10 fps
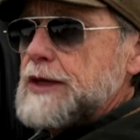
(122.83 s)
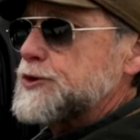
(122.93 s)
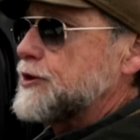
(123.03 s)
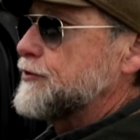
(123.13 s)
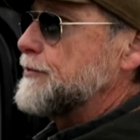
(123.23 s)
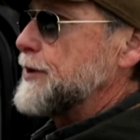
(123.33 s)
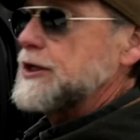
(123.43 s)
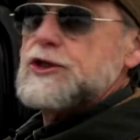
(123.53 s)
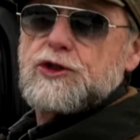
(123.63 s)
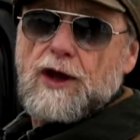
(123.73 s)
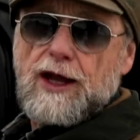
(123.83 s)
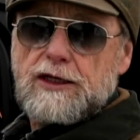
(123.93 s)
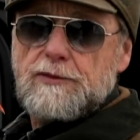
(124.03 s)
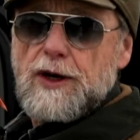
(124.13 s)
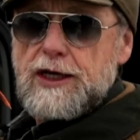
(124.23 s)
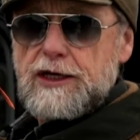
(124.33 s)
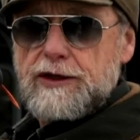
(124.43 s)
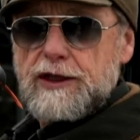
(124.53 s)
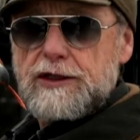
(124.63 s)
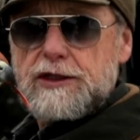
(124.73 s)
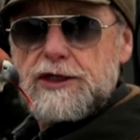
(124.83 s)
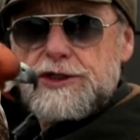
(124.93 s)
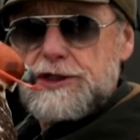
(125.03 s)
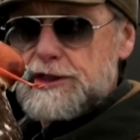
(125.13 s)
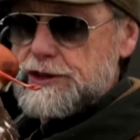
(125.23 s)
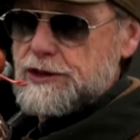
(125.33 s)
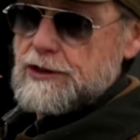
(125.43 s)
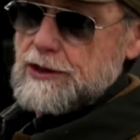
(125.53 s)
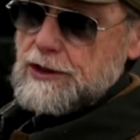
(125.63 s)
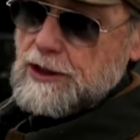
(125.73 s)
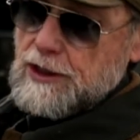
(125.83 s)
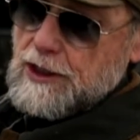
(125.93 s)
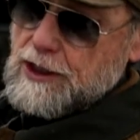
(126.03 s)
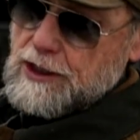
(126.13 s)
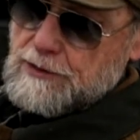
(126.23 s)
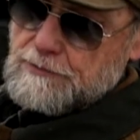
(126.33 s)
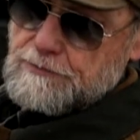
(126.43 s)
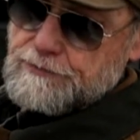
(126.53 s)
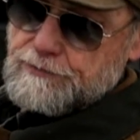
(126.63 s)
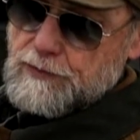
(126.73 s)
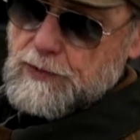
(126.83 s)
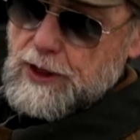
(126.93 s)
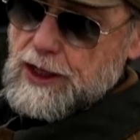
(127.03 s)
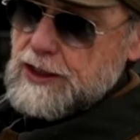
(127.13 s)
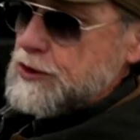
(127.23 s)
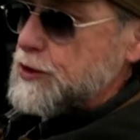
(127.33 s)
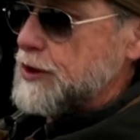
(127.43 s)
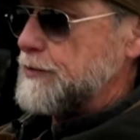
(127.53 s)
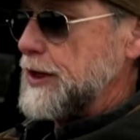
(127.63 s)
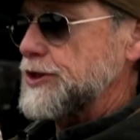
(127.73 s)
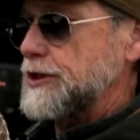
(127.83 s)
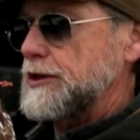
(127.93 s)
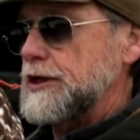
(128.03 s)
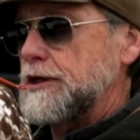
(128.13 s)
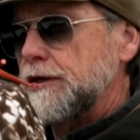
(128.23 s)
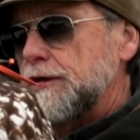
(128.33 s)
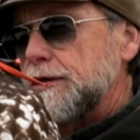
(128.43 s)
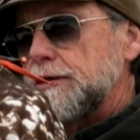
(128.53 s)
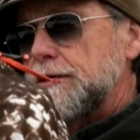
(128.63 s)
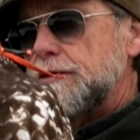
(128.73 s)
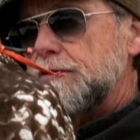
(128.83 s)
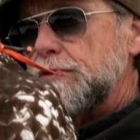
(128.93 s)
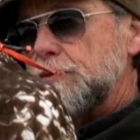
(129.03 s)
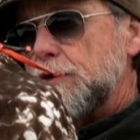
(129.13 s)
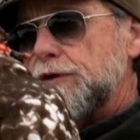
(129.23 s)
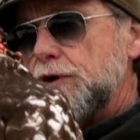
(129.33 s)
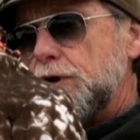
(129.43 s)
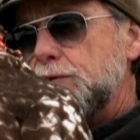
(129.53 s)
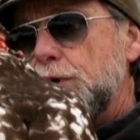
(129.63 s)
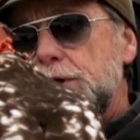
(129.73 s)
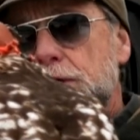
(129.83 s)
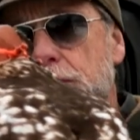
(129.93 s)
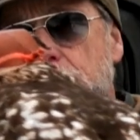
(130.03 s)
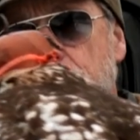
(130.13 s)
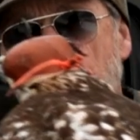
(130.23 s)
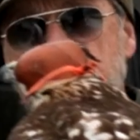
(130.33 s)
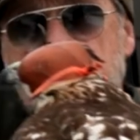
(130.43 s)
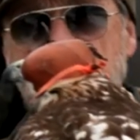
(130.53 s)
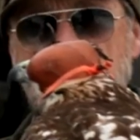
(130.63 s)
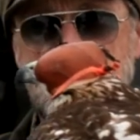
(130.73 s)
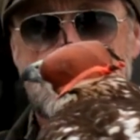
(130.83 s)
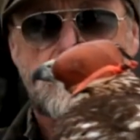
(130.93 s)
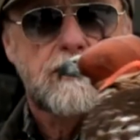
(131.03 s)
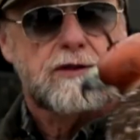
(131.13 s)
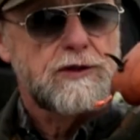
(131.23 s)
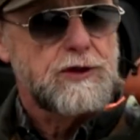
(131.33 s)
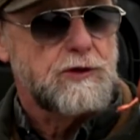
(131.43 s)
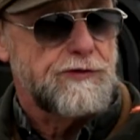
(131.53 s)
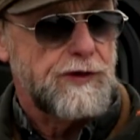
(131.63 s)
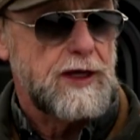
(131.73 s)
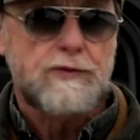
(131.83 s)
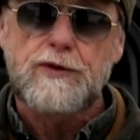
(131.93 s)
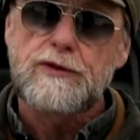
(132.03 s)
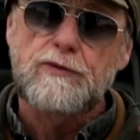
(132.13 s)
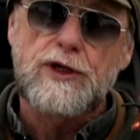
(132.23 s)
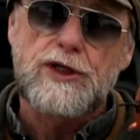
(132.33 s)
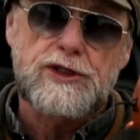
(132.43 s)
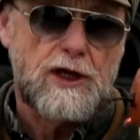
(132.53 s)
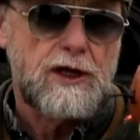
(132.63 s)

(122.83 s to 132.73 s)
keeps her from being distracted by anything in the distance. And you can basically remove the hood when you're ready and do the flight when it's